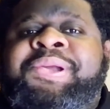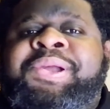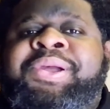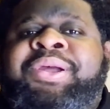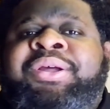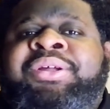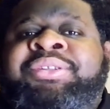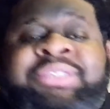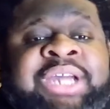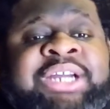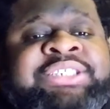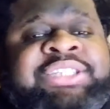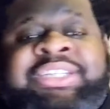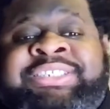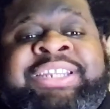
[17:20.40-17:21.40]
Tosca
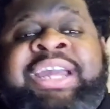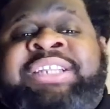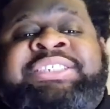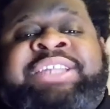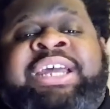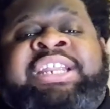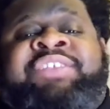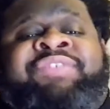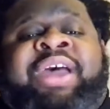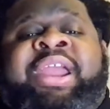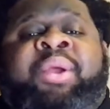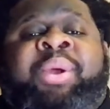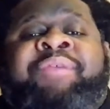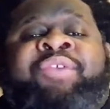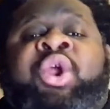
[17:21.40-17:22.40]
is not satisfied,
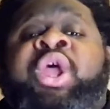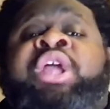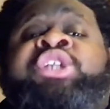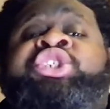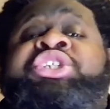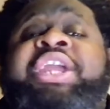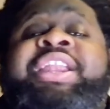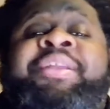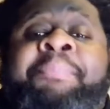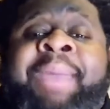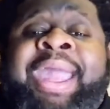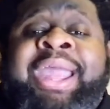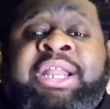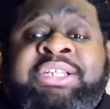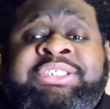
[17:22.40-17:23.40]
however. She
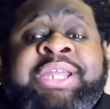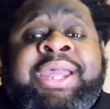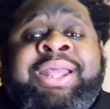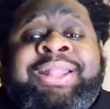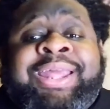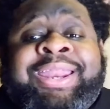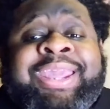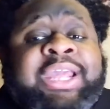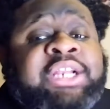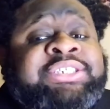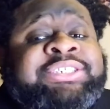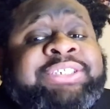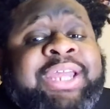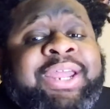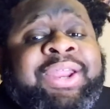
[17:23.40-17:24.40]
demands that he
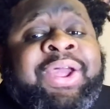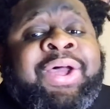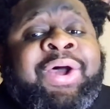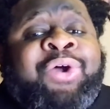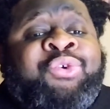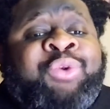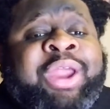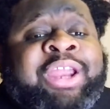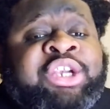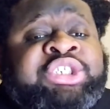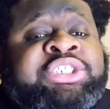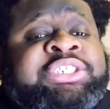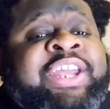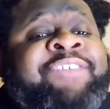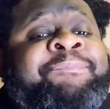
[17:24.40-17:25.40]
instead arrange
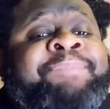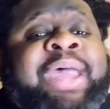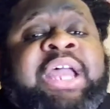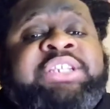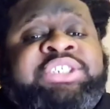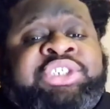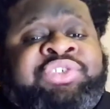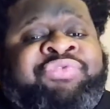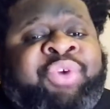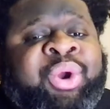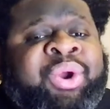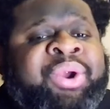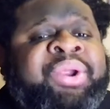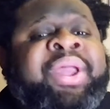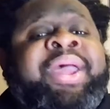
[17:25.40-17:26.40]
safe passage for her
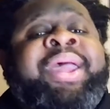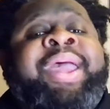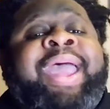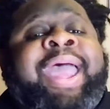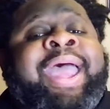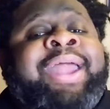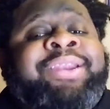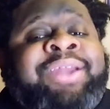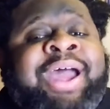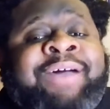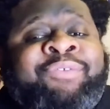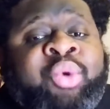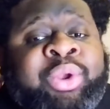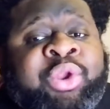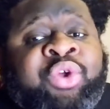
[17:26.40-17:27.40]
and
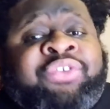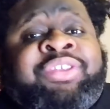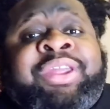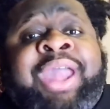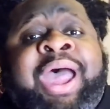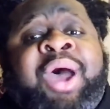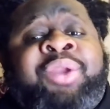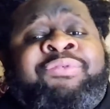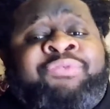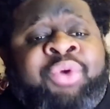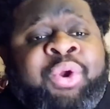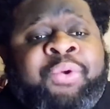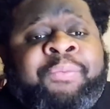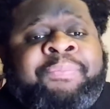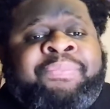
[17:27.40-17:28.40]
Cavaradossi out of
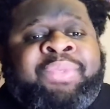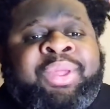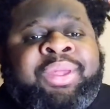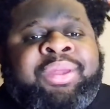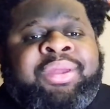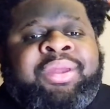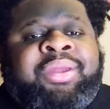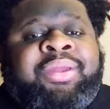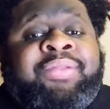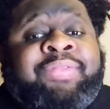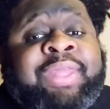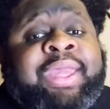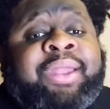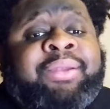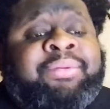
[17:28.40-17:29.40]
Rome.
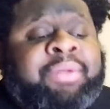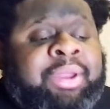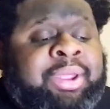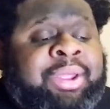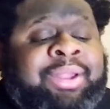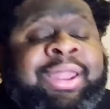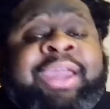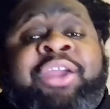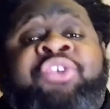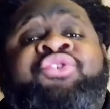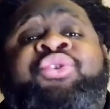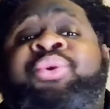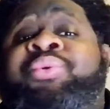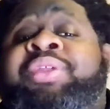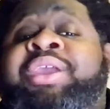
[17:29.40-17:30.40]
Then, like a true
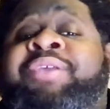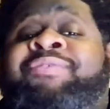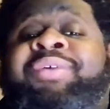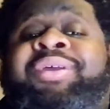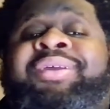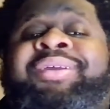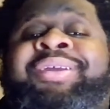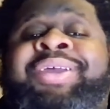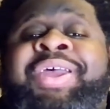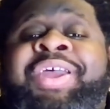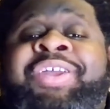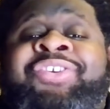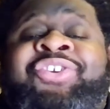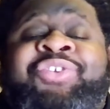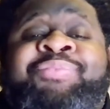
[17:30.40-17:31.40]
diva, she
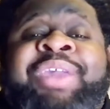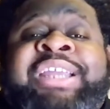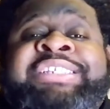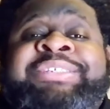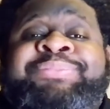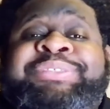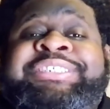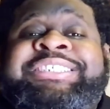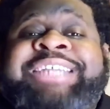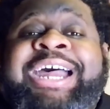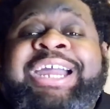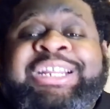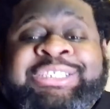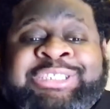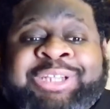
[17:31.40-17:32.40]
makes him sign
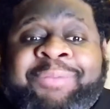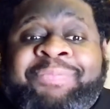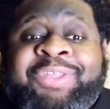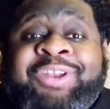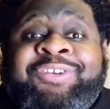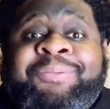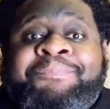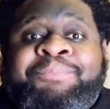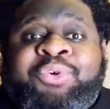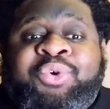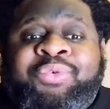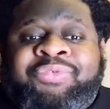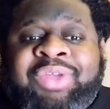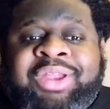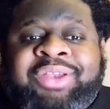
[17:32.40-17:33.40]
something to prove it.